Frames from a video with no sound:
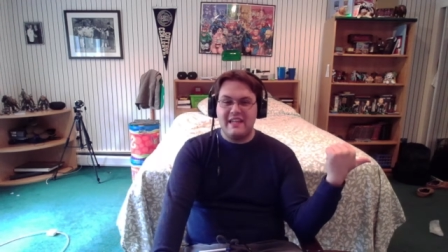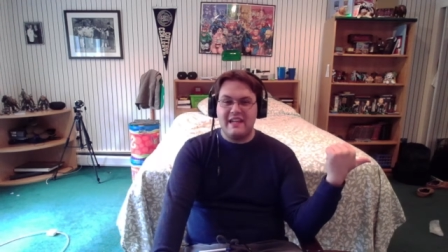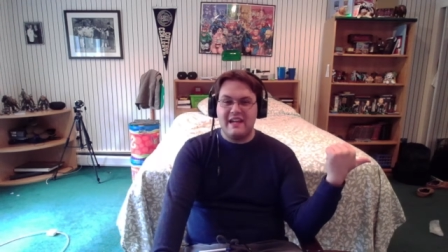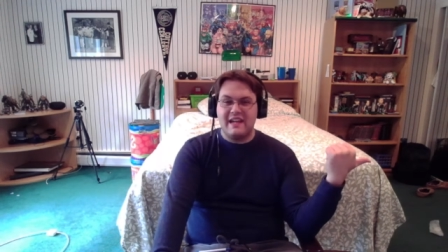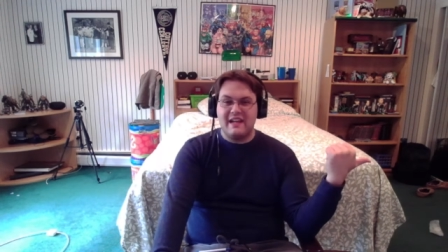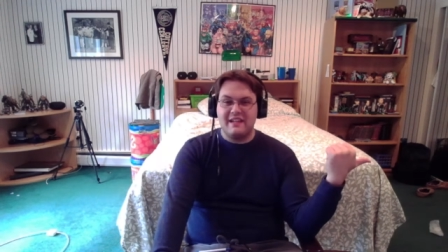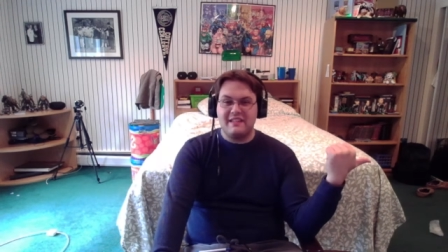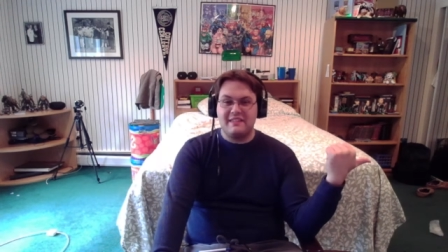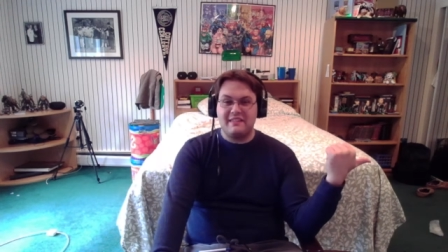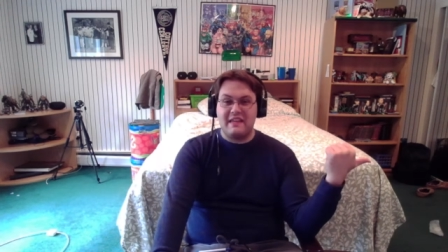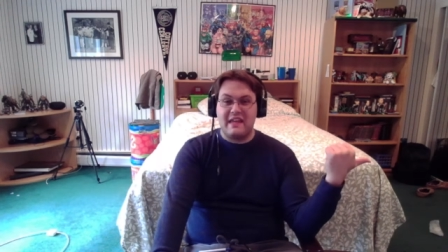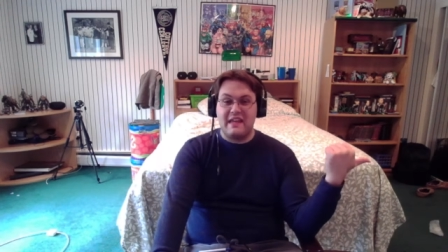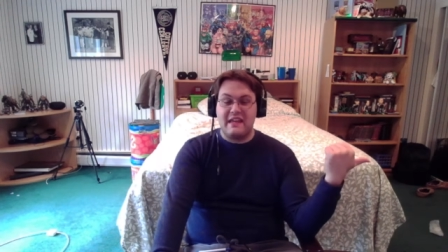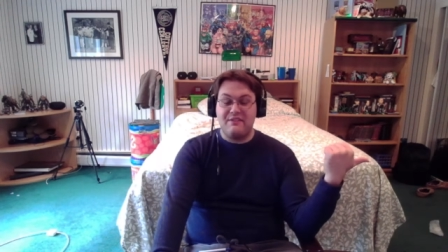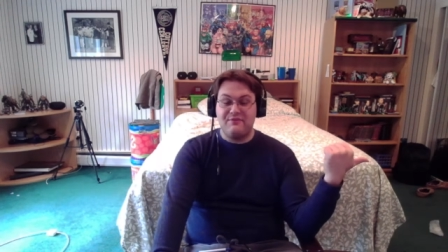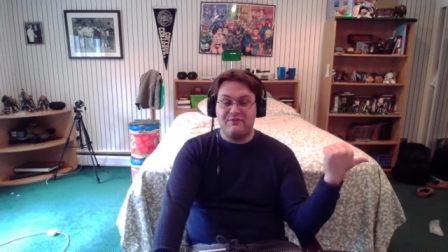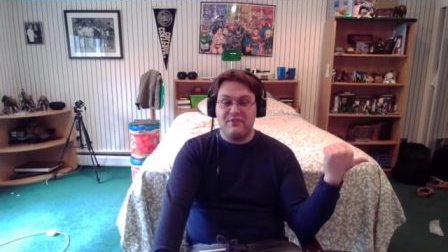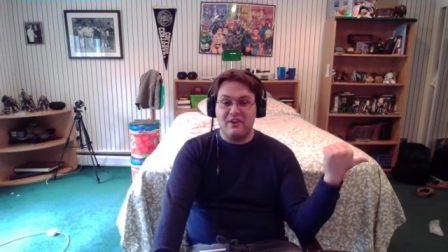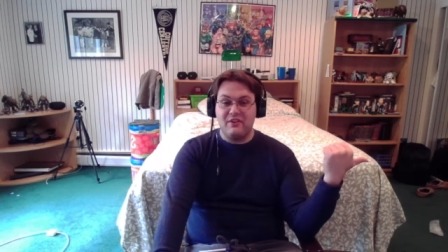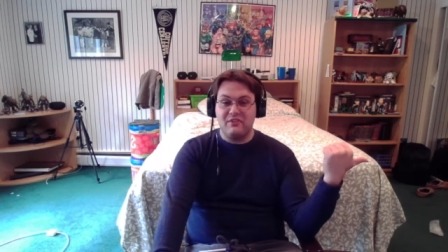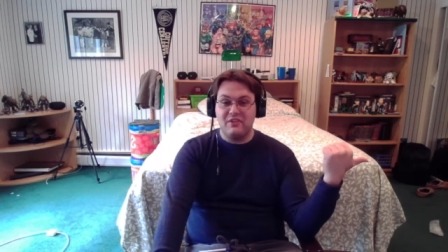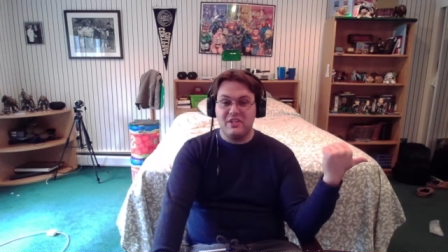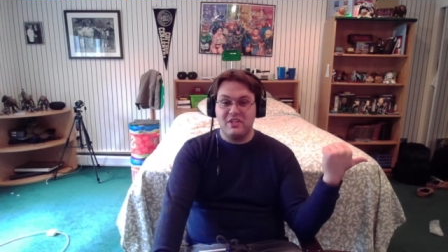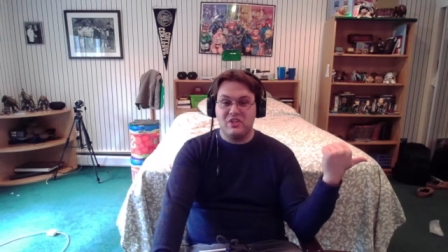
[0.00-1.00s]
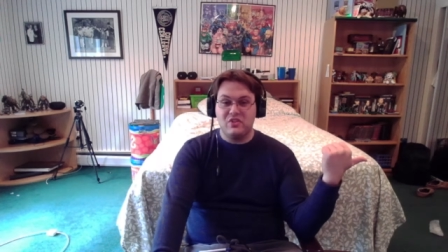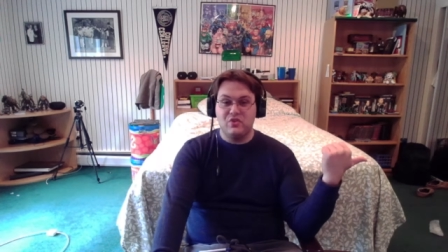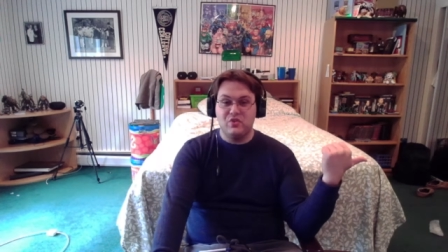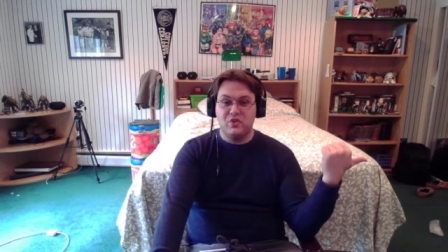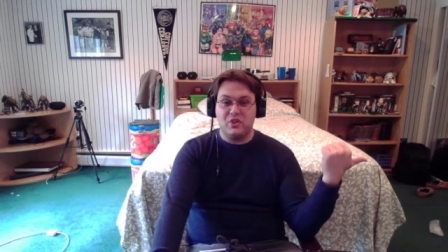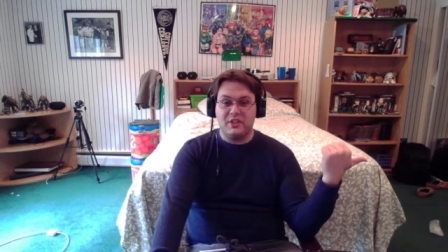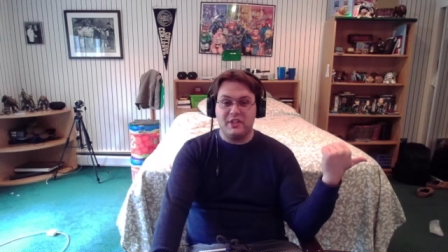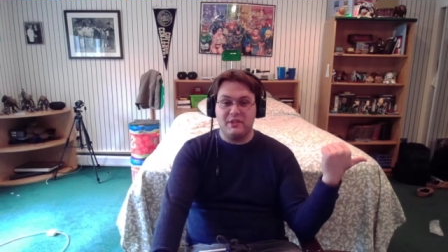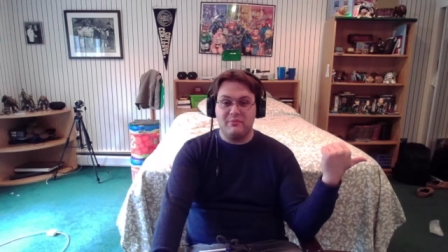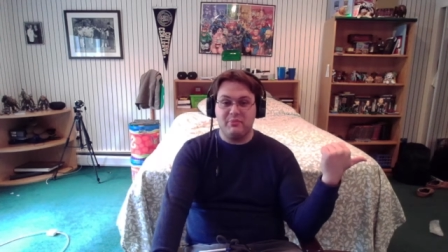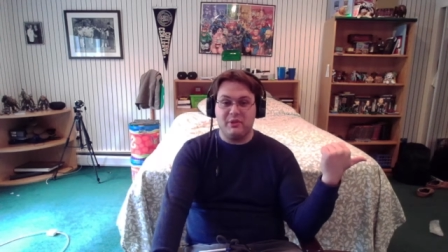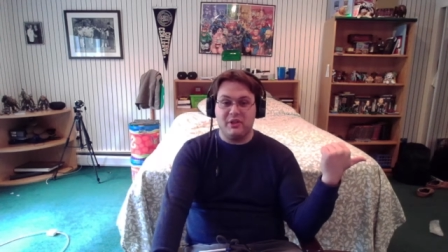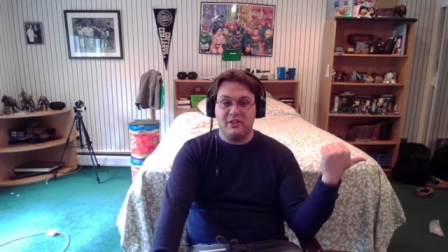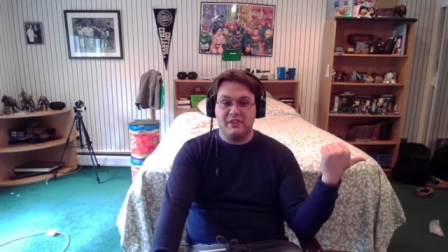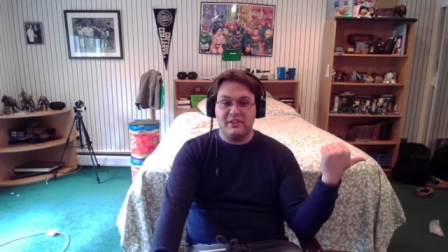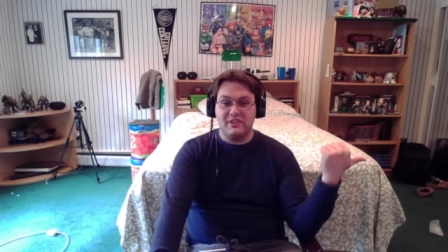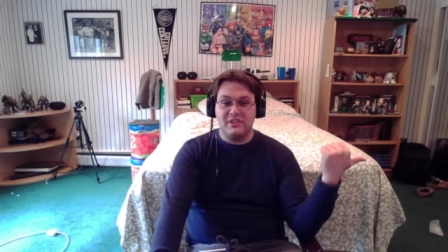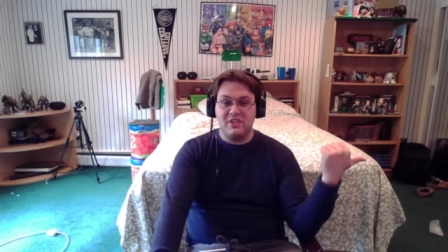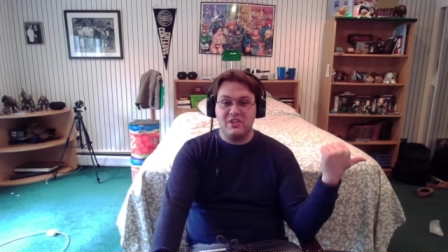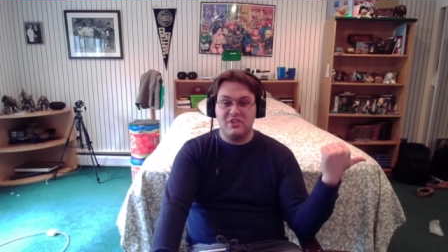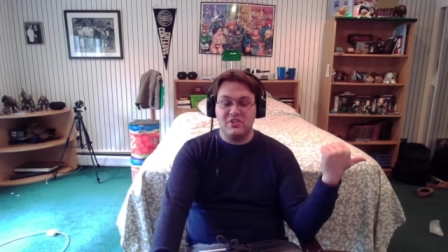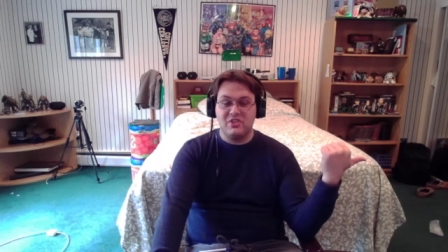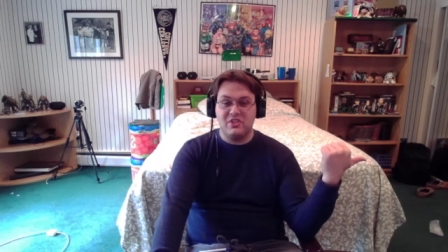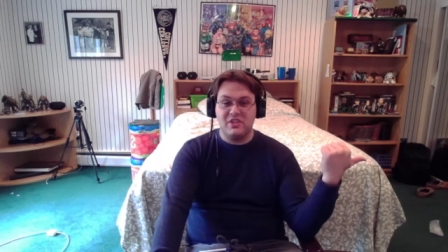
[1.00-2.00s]
has a very crooked
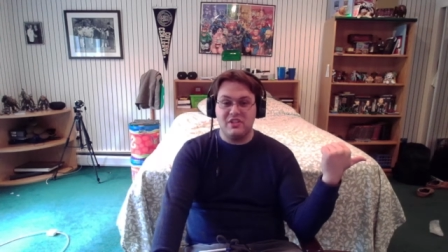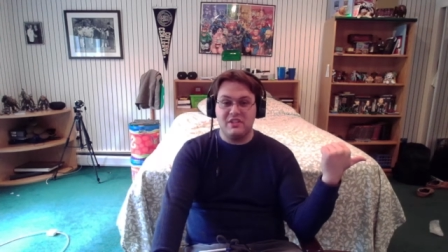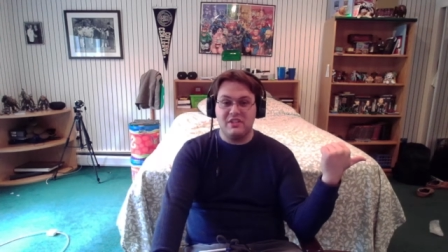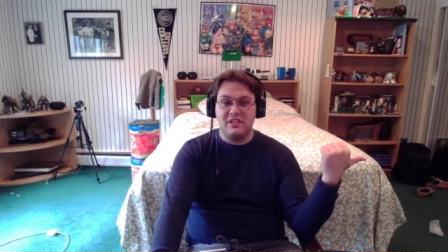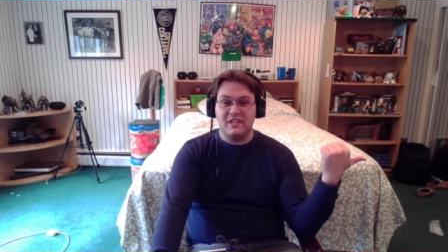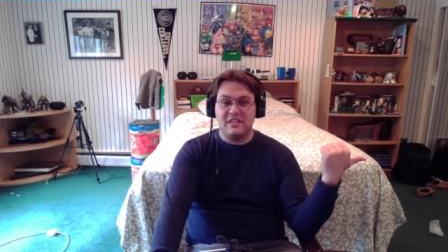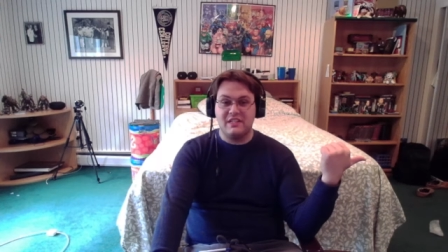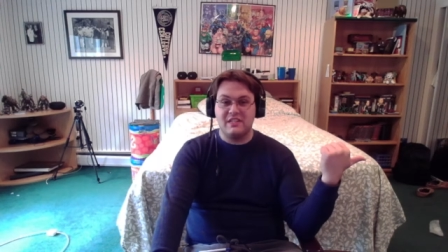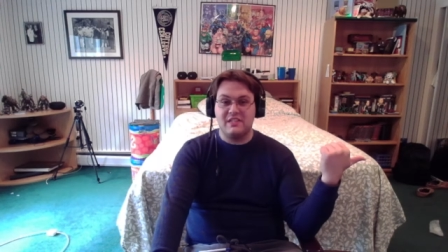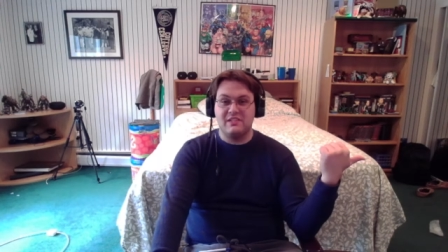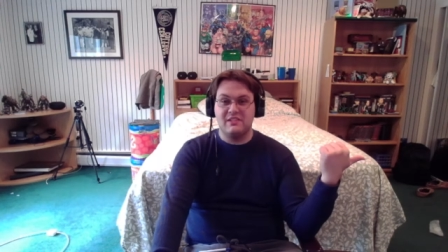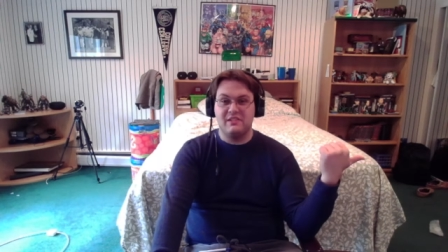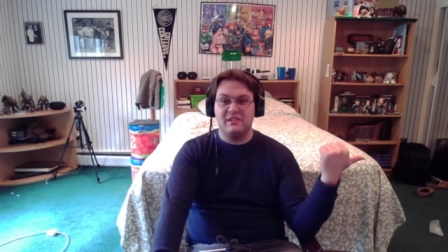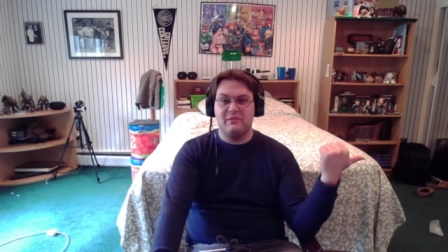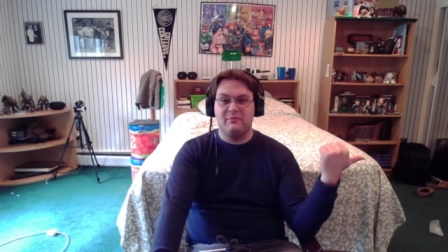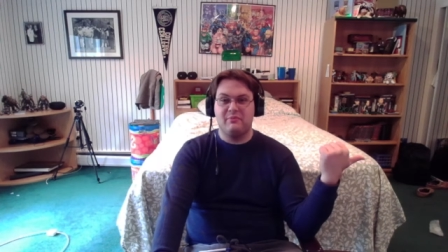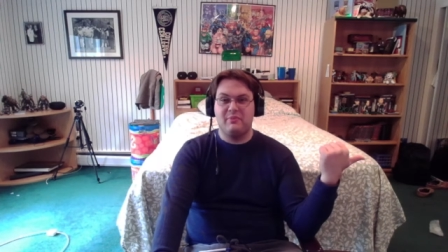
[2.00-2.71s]
politician that's